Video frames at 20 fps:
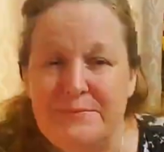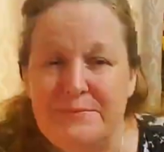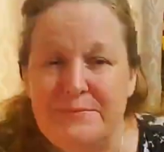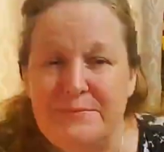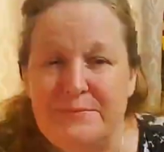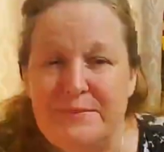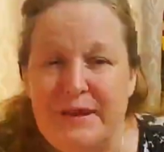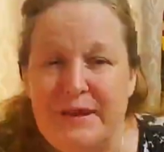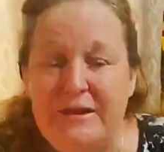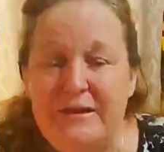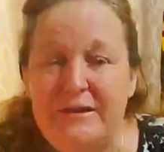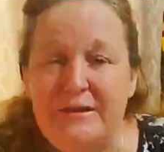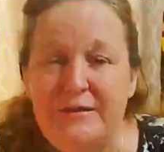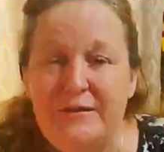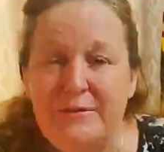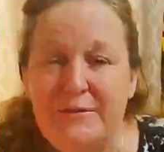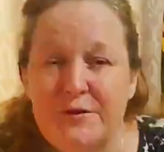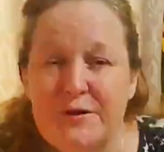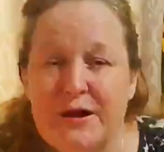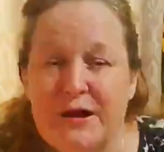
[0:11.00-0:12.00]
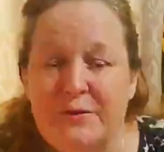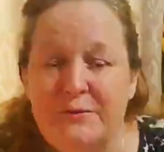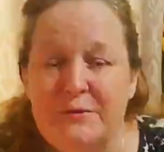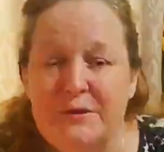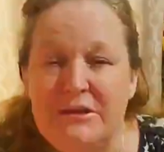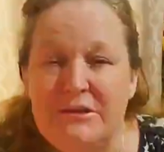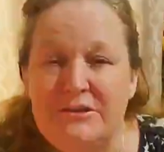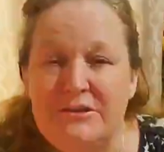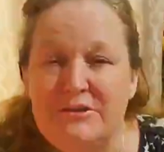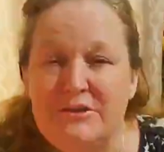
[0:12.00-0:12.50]
thank you for
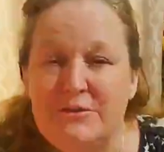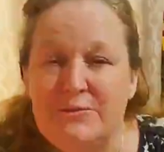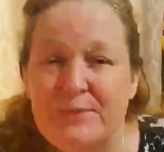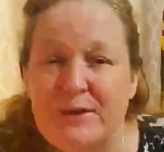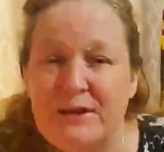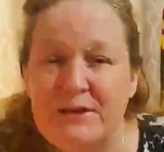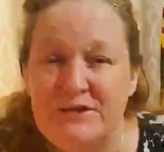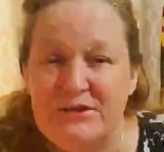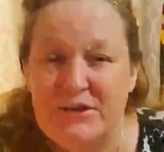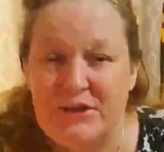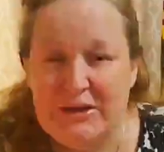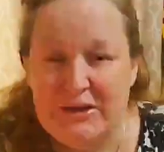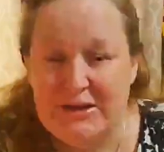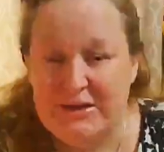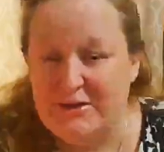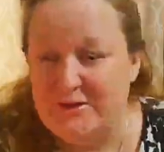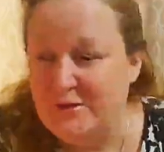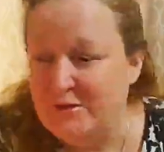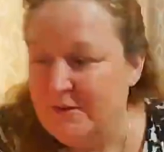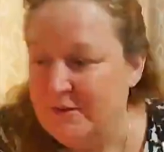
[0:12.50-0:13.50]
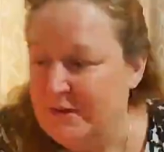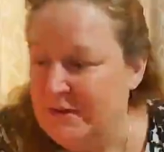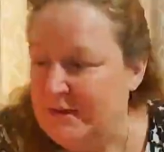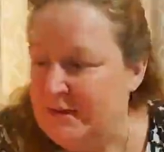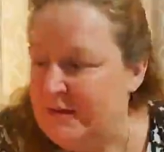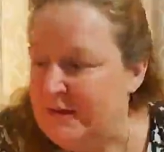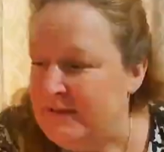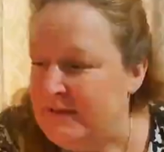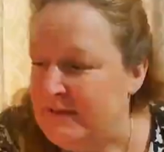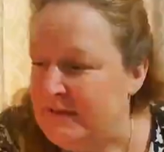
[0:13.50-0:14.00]
coming to my channel.
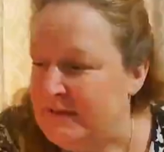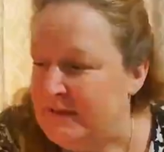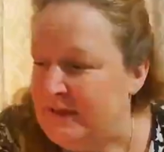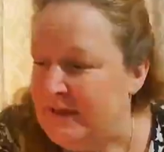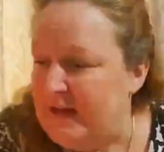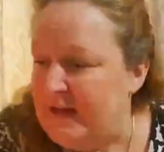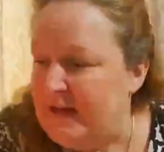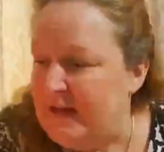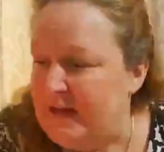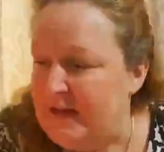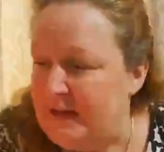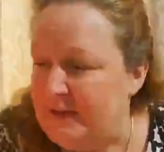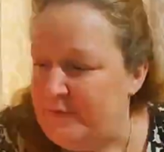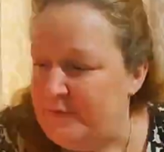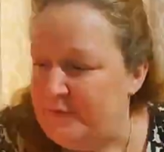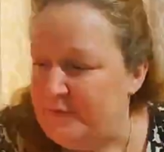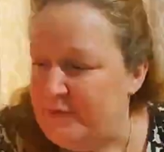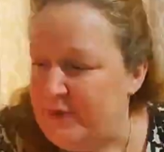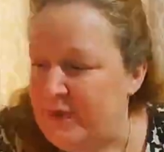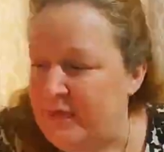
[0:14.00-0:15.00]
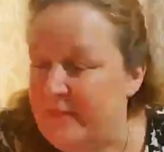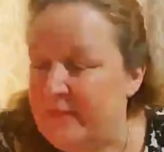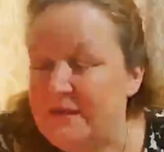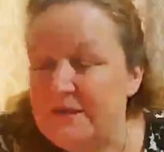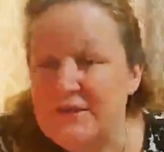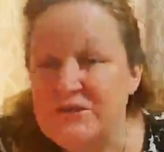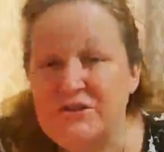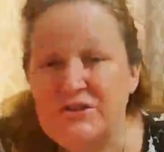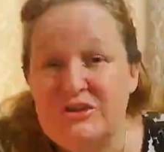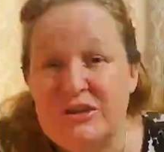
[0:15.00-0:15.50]
In
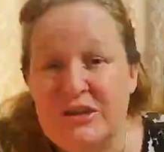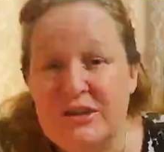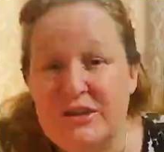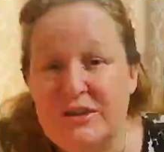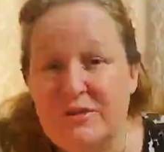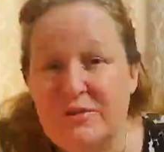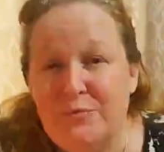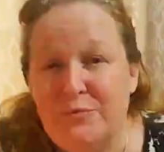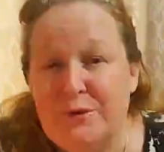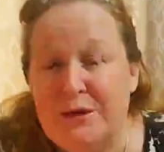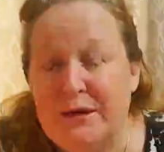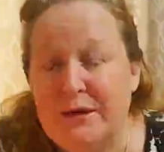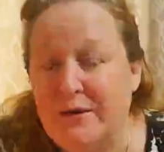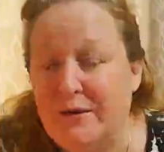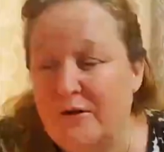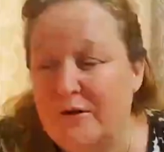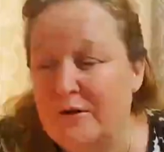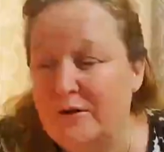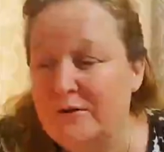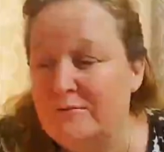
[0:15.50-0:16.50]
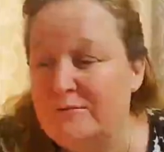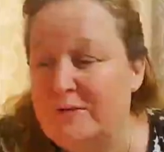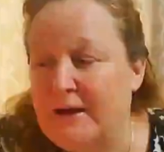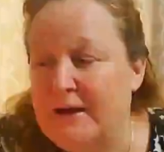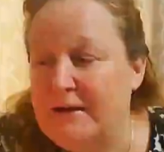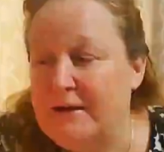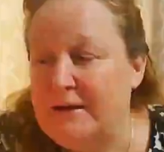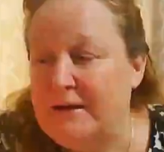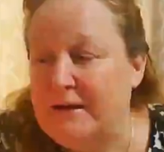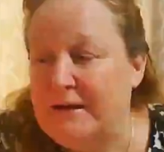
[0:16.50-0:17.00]
this channel, we are
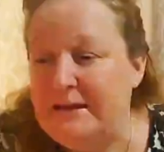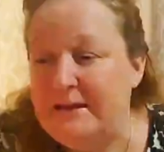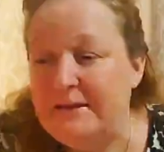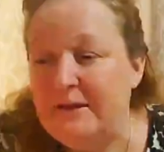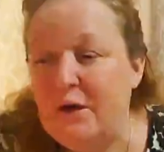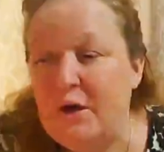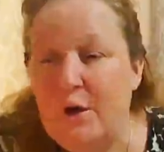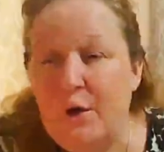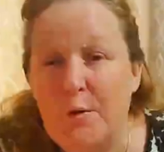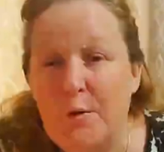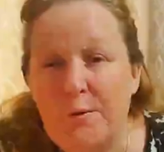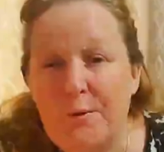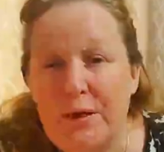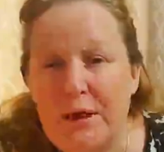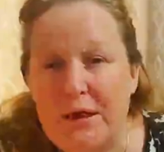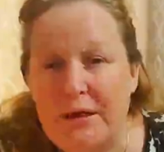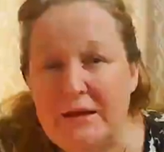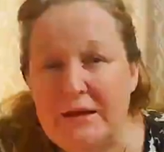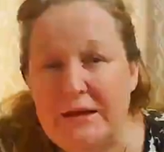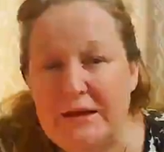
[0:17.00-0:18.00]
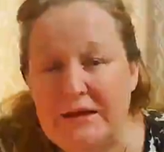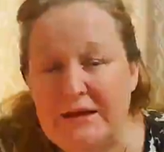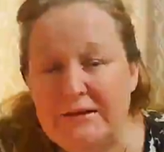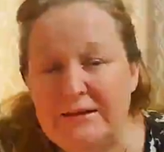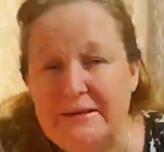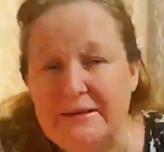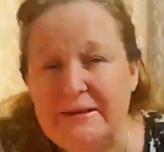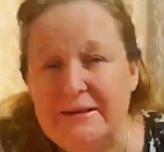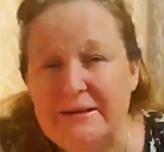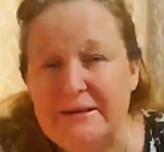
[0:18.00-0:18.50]
finding hope and
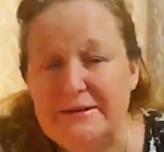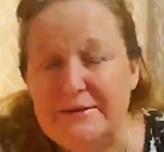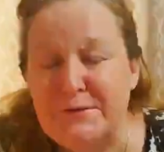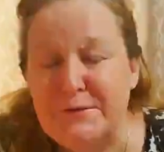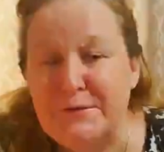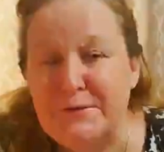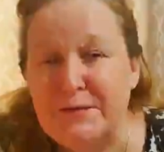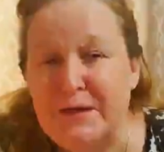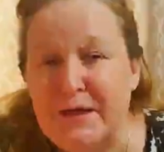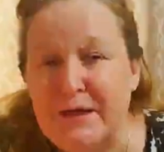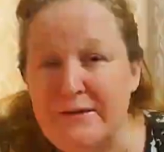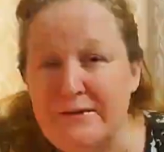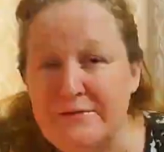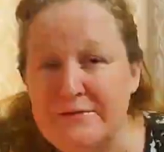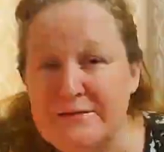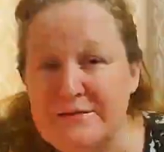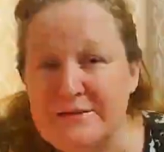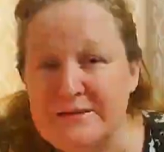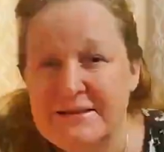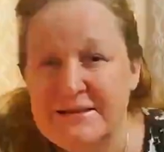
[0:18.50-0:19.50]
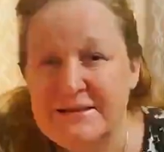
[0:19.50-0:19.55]
healing in our lives.